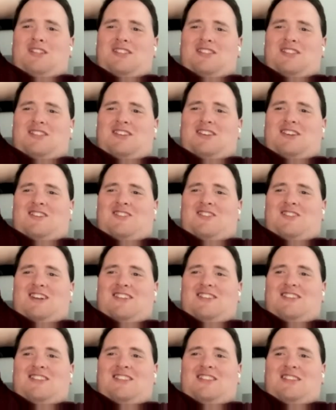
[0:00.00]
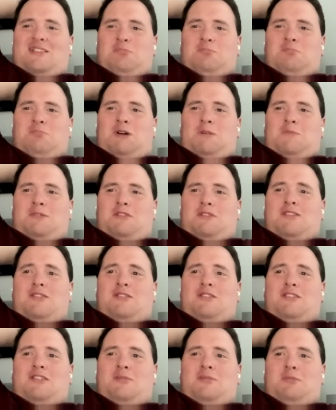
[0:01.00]
let's talk about let's pump it.
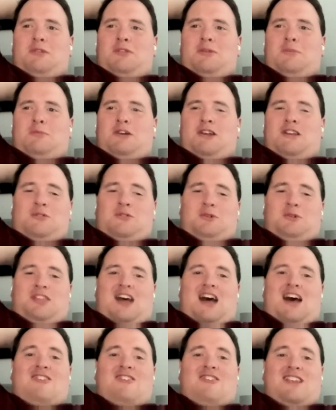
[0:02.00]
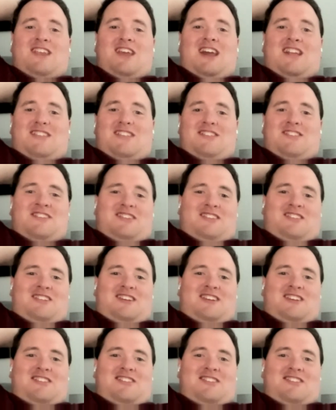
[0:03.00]
Let's pump the brakes with haven't had
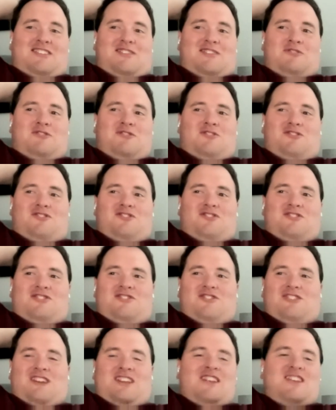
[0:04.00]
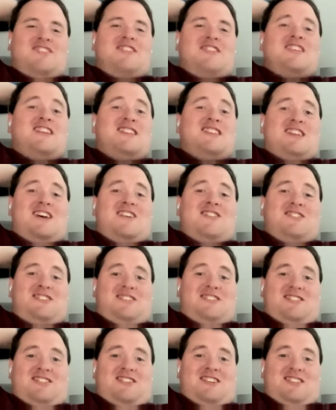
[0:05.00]
success. He doesn't need to have
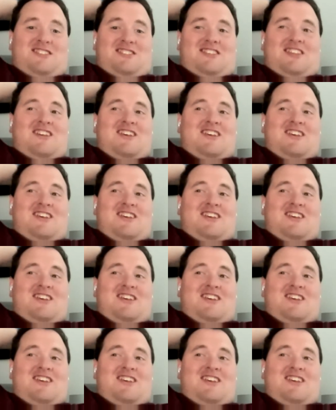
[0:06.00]
success.